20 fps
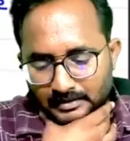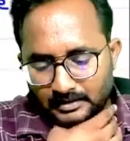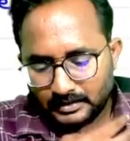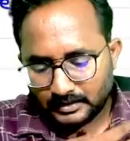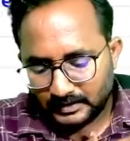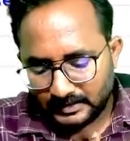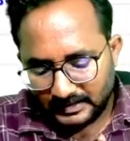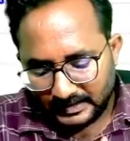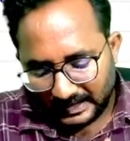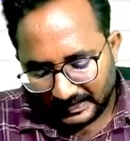
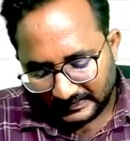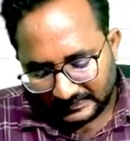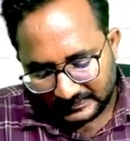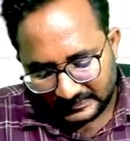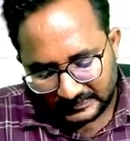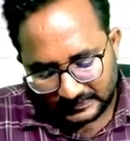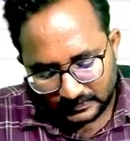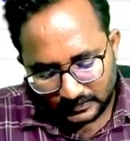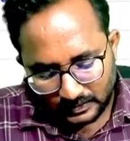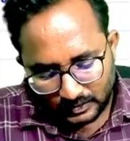
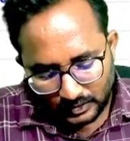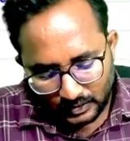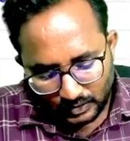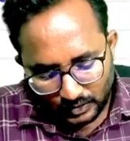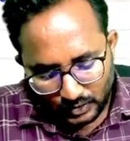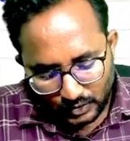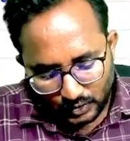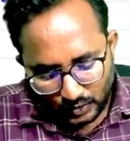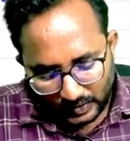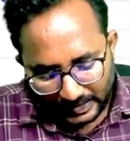yes,
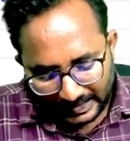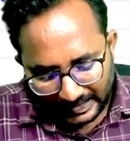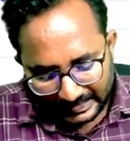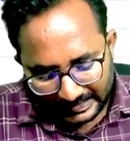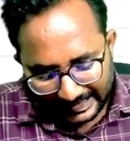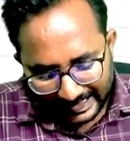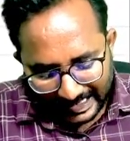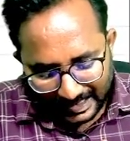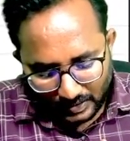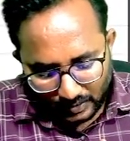you can
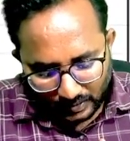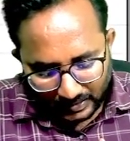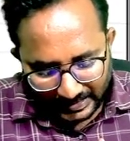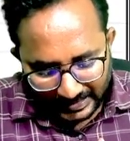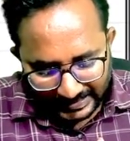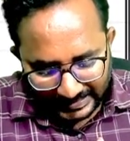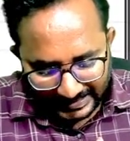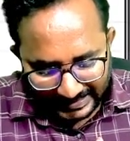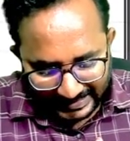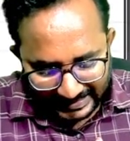
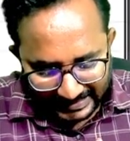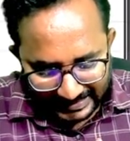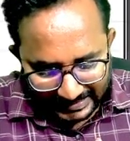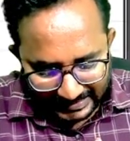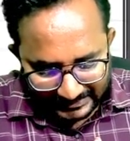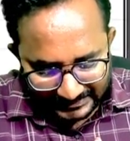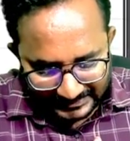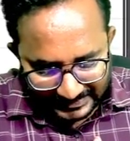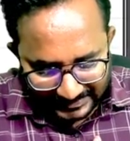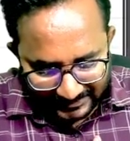calculate
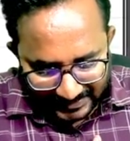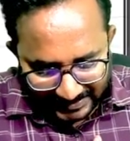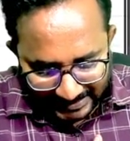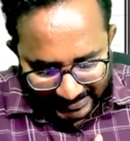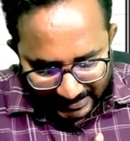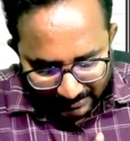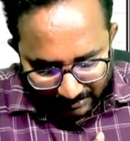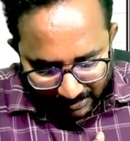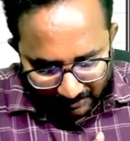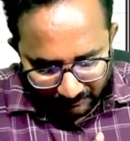interest at the
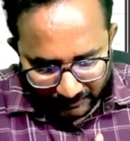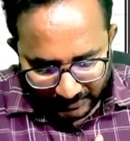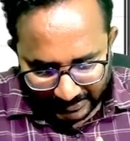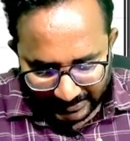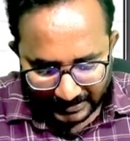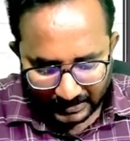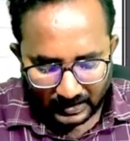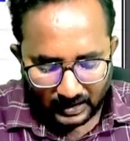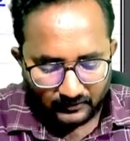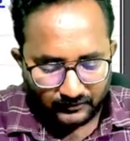time of
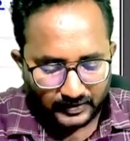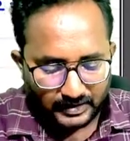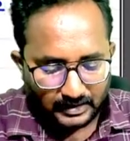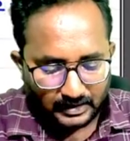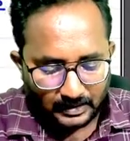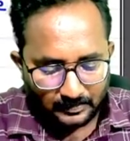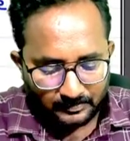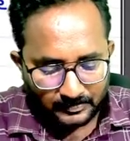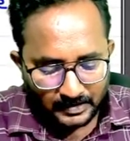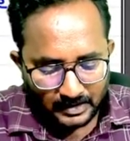return of
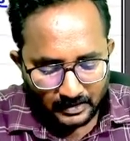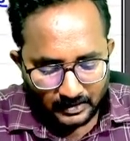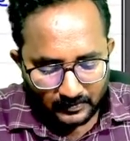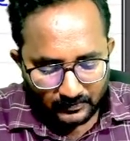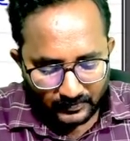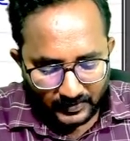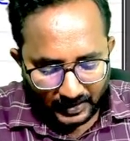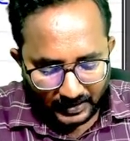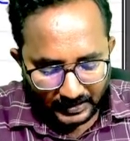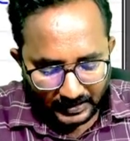income.
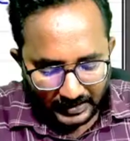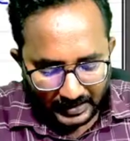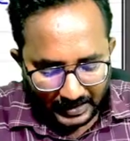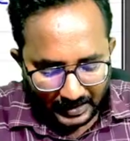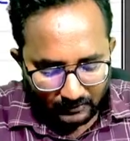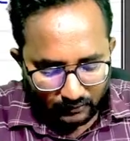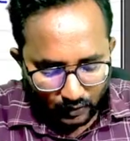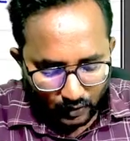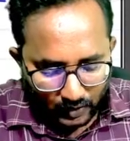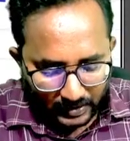Then
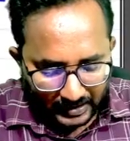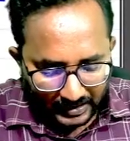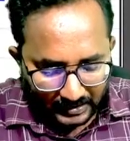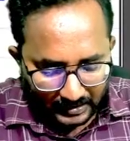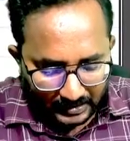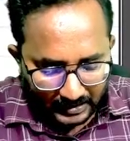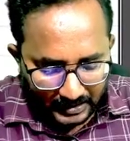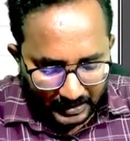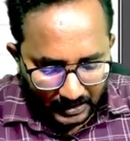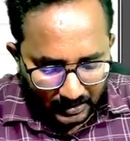AO can
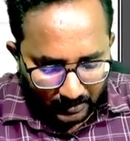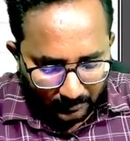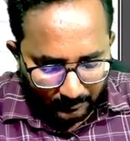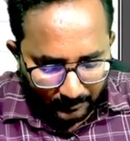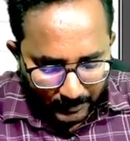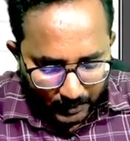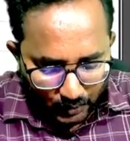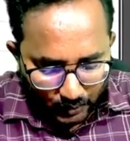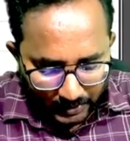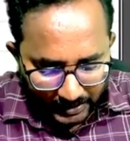
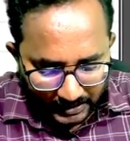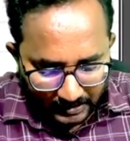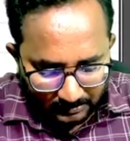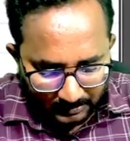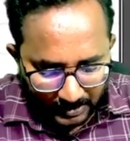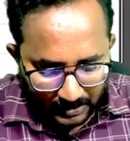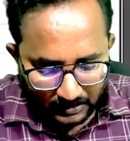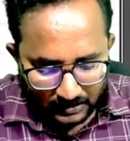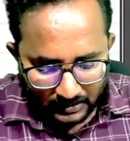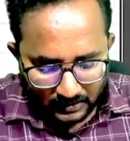recompute it
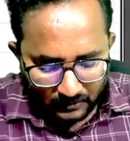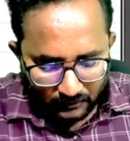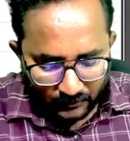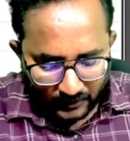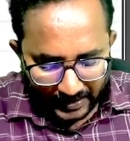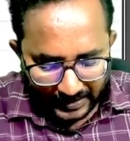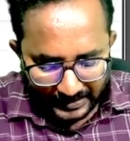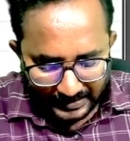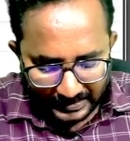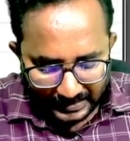
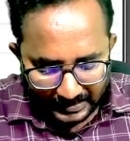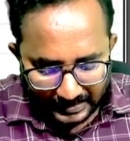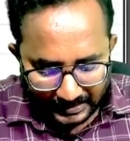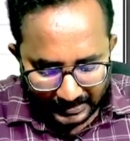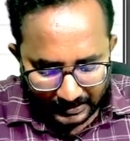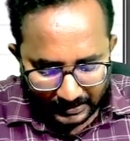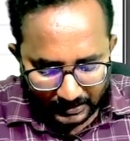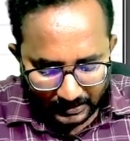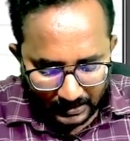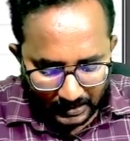
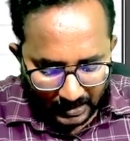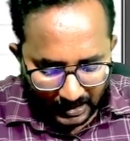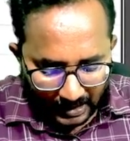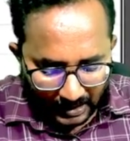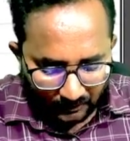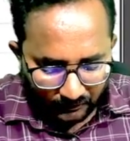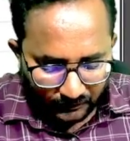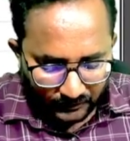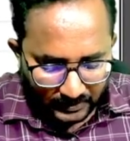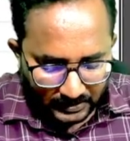Finally,
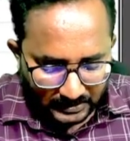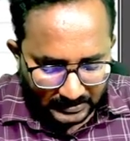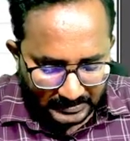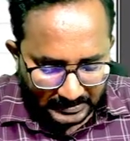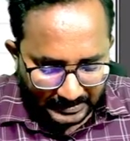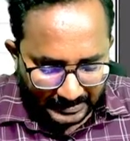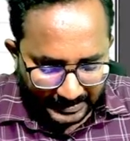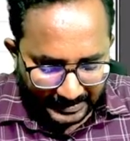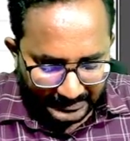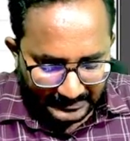after
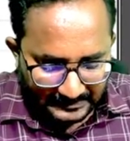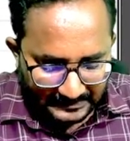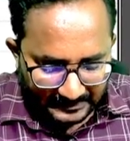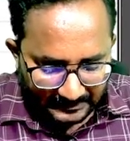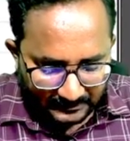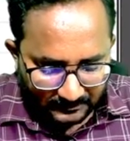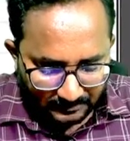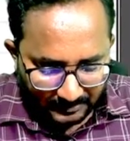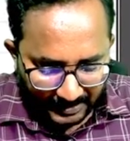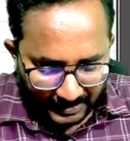that
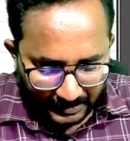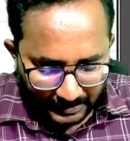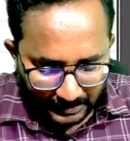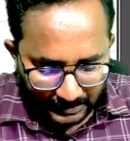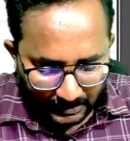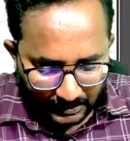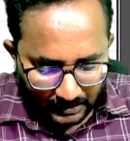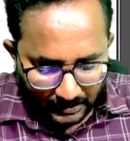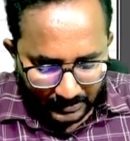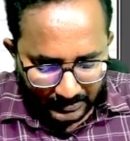adjustment,
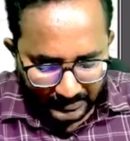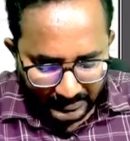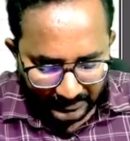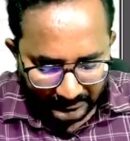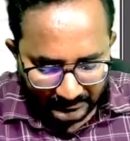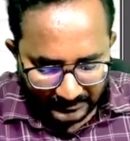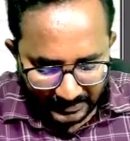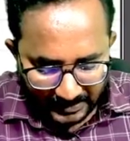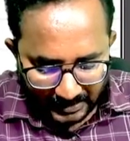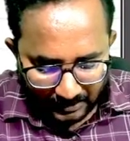
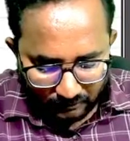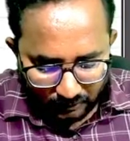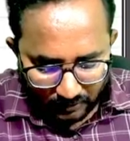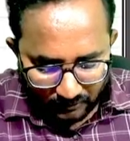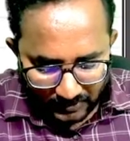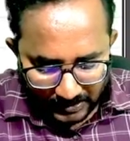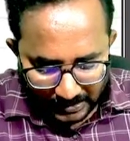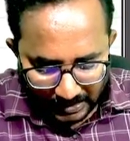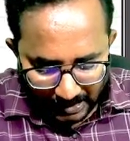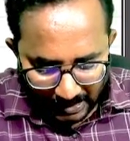yes, AO
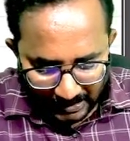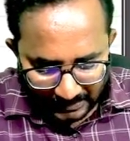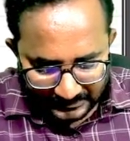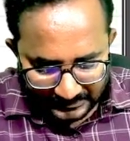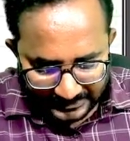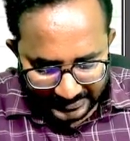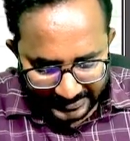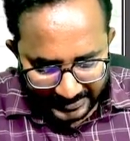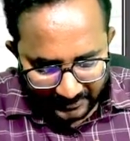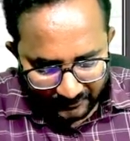will ask
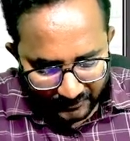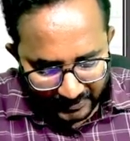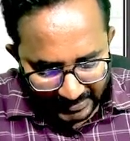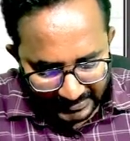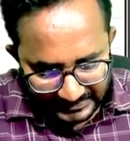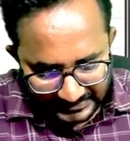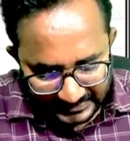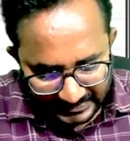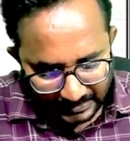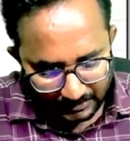the
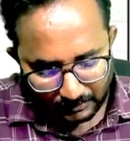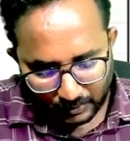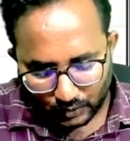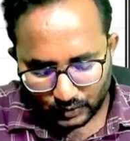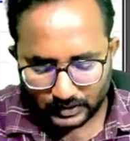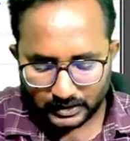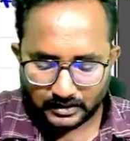differential amount.